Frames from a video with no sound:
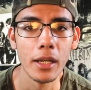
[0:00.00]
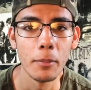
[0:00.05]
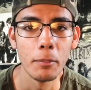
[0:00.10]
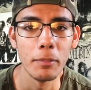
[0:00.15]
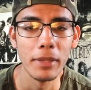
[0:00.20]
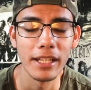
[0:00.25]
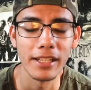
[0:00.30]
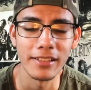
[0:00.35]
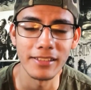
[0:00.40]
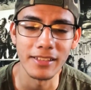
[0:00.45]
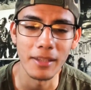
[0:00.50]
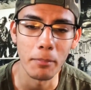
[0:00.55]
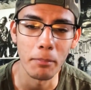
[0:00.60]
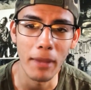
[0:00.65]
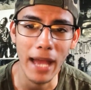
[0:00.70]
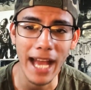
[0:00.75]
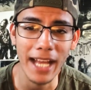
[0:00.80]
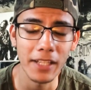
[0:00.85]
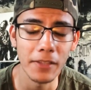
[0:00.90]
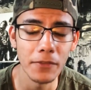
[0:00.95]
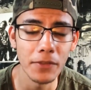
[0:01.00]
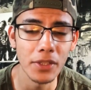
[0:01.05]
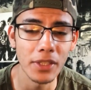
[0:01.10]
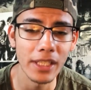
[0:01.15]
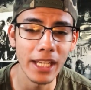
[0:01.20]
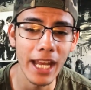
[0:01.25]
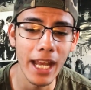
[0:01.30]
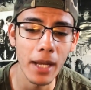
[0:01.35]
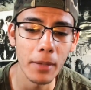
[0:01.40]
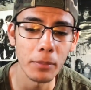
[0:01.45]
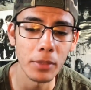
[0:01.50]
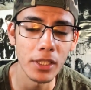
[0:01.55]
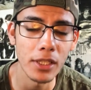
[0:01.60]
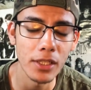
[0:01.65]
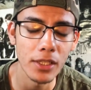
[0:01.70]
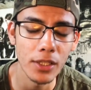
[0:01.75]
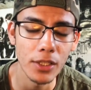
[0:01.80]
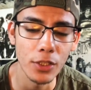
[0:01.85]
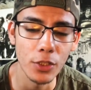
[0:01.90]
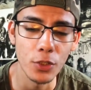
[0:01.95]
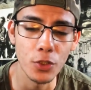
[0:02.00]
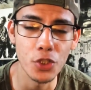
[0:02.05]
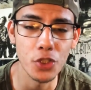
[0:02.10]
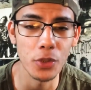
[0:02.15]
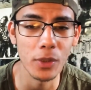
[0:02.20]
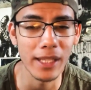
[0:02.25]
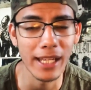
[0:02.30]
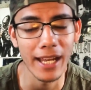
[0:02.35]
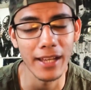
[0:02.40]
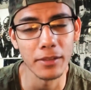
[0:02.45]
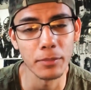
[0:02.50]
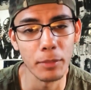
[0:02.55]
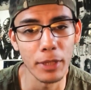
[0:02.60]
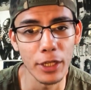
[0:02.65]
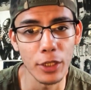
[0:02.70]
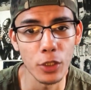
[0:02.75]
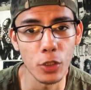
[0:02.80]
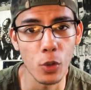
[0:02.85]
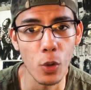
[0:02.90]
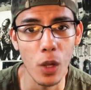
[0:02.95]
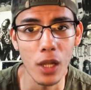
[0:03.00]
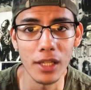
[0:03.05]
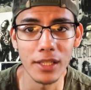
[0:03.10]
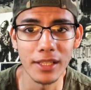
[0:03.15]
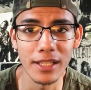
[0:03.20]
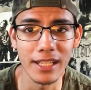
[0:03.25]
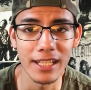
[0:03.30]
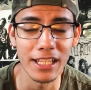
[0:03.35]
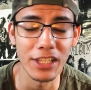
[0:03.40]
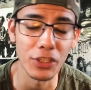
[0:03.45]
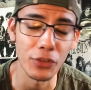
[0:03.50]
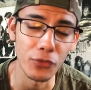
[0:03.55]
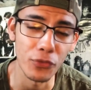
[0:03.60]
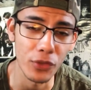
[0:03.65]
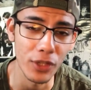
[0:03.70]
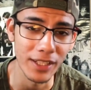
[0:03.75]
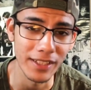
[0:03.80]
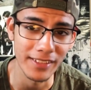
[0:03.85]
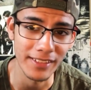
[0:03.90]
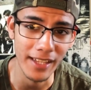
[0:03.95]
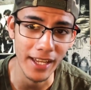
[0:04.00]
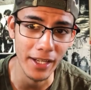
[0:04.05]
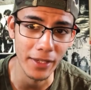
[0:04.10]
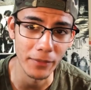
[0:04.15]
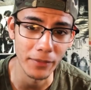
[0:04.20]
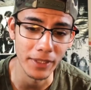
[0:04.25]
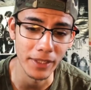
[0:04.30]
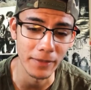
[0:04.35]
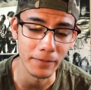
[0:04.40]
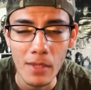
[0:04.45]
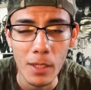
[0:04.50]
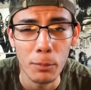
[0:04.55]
because the back of your camera usually has better quality than the front side of it.